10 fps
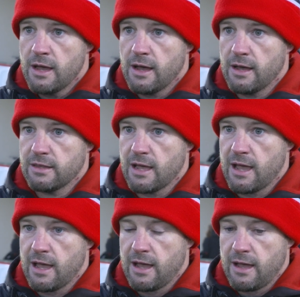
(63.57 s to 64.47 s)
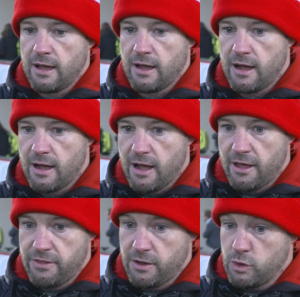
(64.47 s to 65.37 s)
and
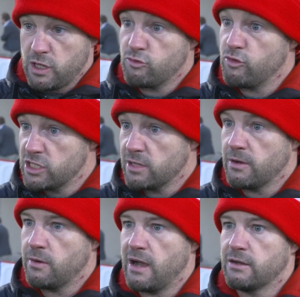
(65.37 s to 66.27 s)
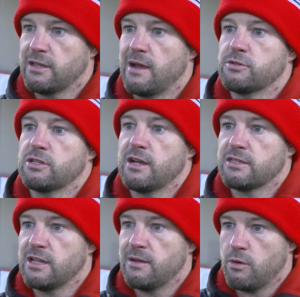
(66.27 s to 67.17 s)
I think we did reasonably well in terms of that
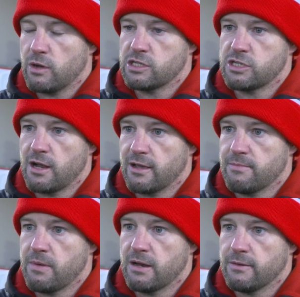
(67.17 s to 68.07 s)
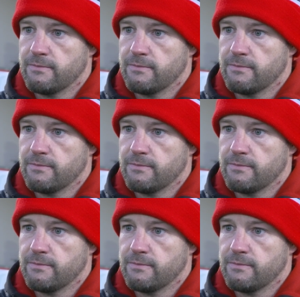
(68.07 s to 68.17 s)
today, but we can certainly get better.